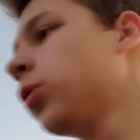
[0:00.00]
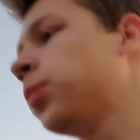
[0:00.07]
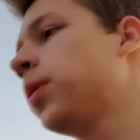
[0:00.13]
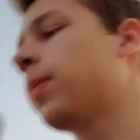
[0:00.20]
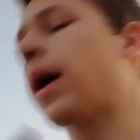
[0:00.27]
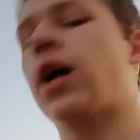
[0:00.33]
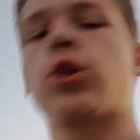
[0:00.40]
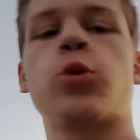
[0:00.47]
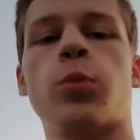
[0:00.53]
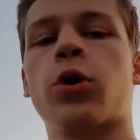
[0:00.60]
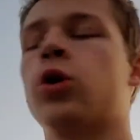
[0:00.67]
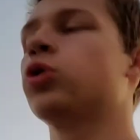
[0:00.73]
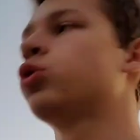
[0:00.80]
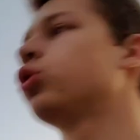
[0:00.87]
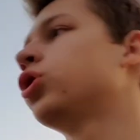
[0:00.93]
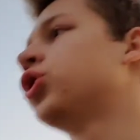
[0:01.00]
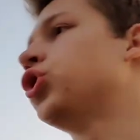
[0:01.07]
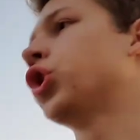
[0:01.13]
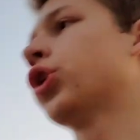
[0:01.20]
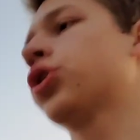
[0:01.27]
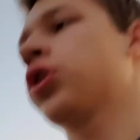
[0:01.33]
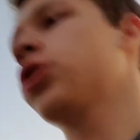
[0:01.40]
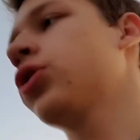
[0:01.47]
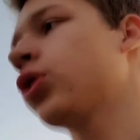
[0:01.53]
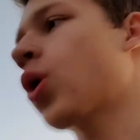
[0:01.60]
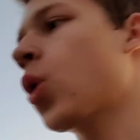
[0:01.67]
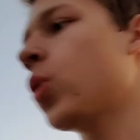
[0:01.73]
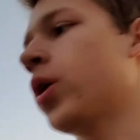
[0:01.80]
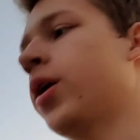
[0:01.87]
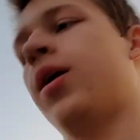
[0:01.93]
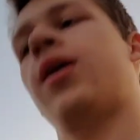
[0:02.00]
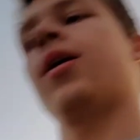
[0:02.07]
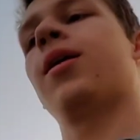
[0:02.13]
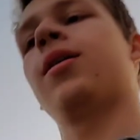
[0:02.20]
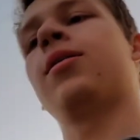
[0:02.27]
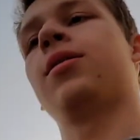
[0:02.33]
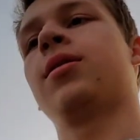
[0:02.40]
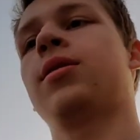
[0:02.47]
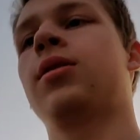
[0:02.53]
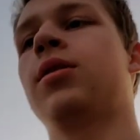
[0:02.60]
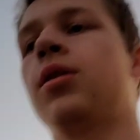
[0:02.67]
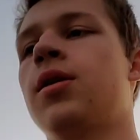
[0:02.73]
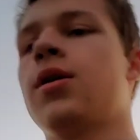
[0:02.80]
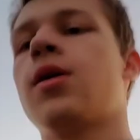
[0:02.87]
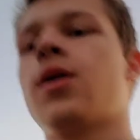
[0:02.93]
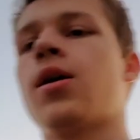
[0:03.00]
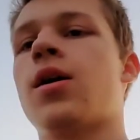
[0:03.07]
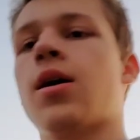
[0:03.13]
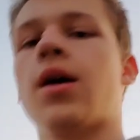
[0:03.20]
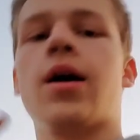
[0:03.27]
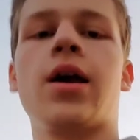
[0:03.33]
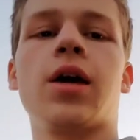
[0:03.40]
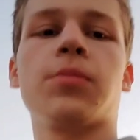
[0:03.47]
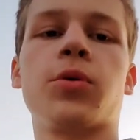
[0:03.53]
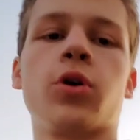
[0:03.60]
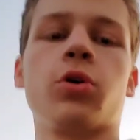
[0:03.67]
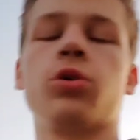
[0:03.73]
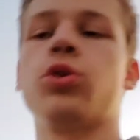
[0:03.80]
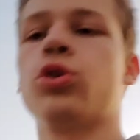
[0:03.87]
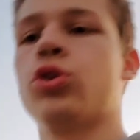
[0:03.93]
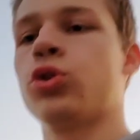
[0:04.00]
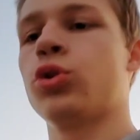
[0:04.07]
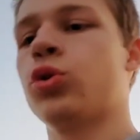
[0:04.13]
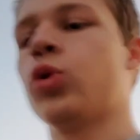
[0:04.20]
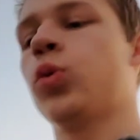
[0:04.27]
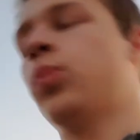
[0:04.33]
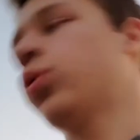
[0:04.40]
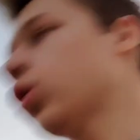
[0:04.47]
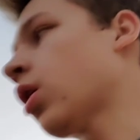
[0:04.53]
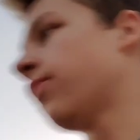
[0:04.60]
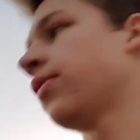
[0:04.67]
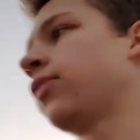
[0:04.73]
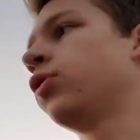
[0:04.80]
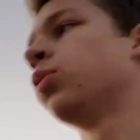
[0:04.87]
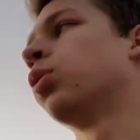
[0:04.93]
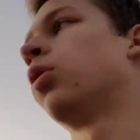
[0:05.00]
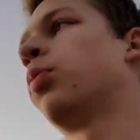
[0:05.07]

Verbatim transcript: be back tomorrow to the junkyard though and I am going to pull off a few more